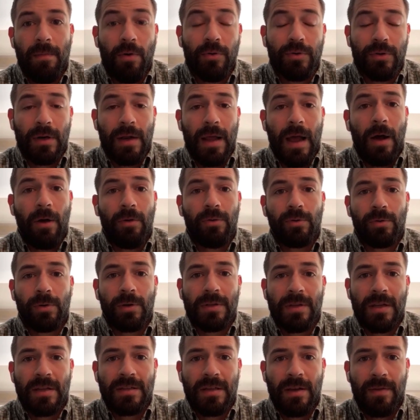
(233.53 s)
Mostly
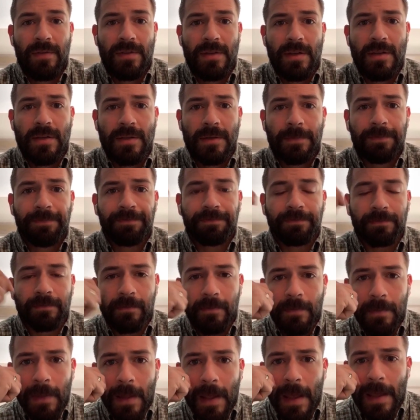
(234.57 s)
outdoors activities.
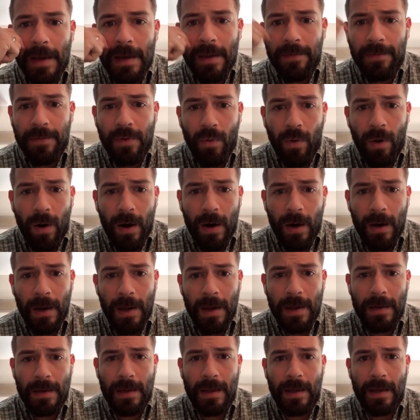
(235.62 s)
And if you are
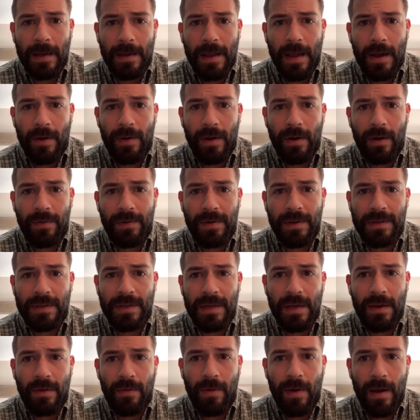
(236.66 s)
in an area of the
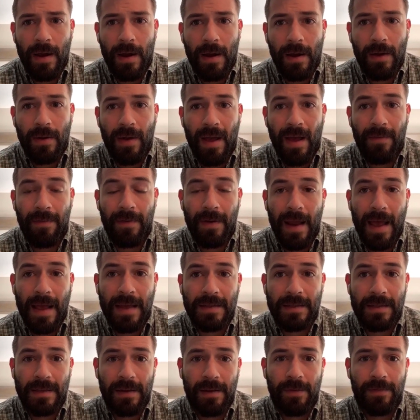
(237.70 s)
city where you have
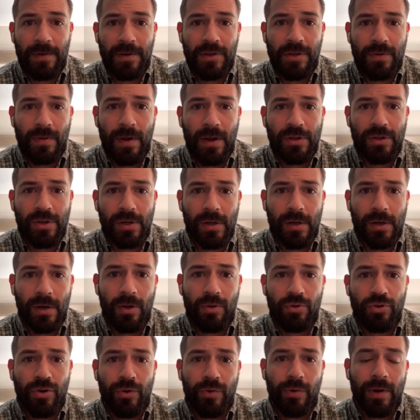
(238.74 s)
less infrastructure,
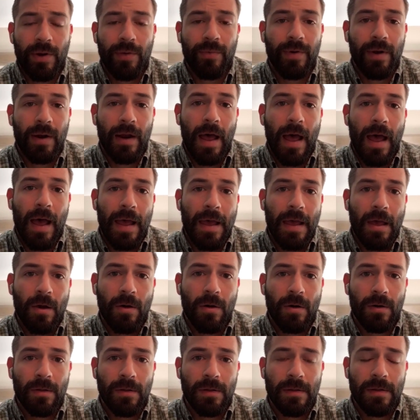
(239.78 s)
you generally rely
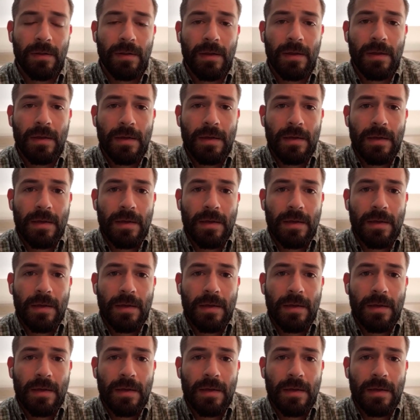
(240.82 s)
on